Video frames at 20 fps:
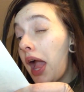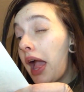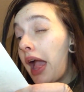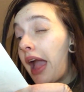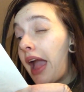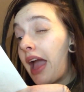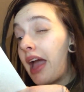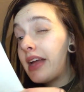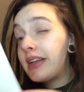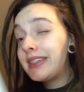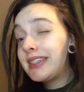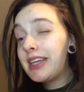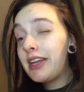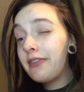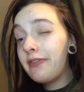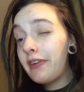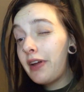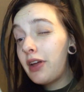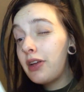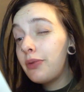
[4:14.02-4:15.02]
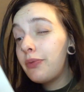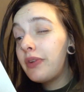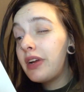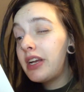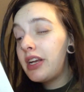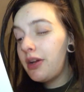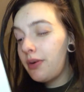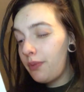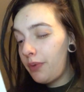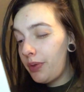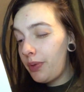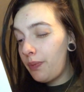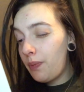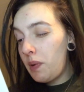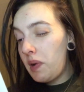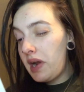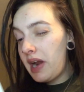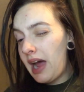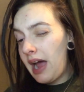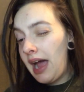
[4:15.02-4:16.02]
And if I read it with
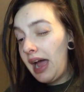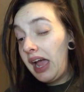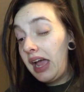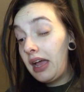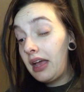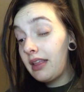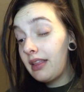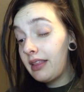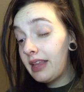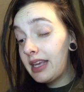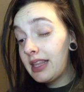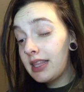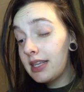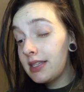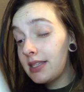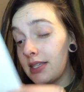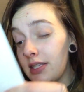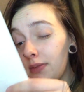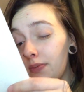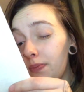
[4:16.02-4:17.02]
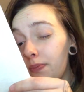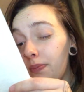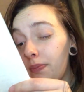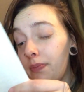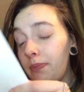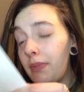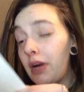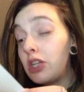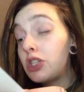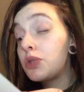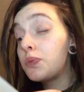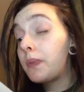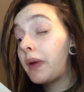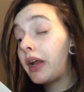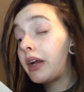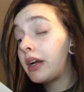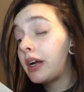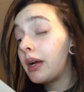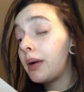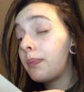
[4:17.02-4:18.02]
one eye, like this is much
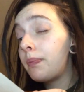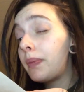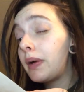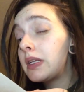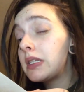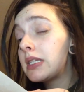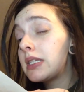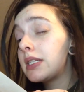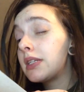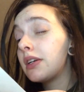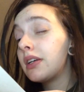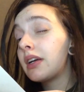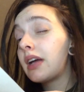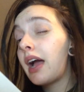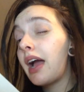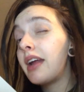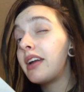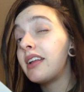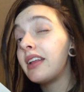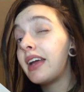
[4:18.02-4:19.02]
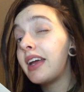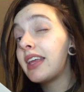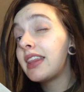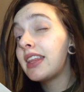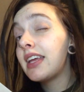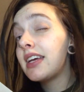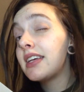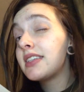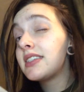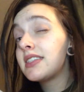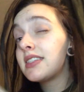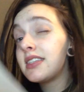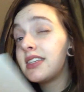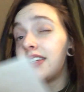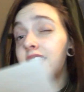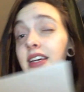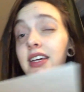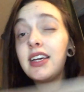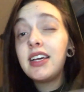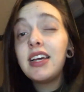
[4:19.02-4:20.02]
better, but still kind of like this.
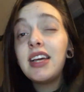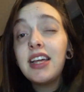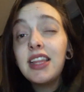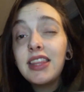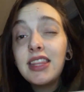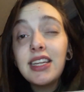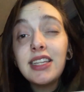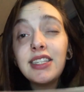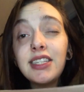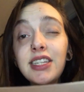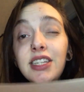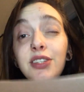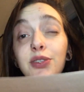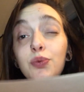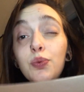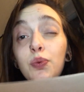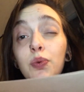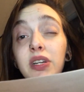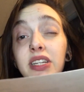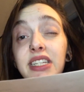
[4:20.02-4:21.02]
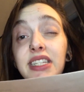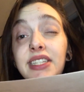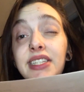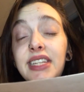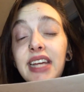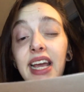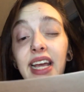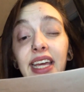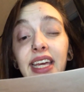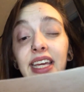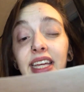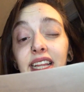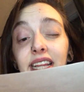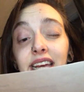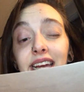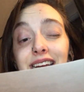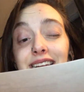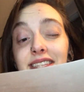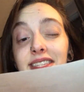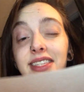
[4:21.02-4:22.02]
This is
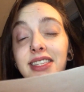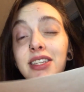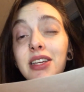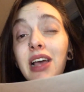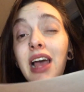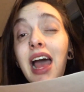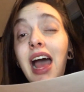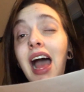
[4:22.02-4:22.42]
ridiculous.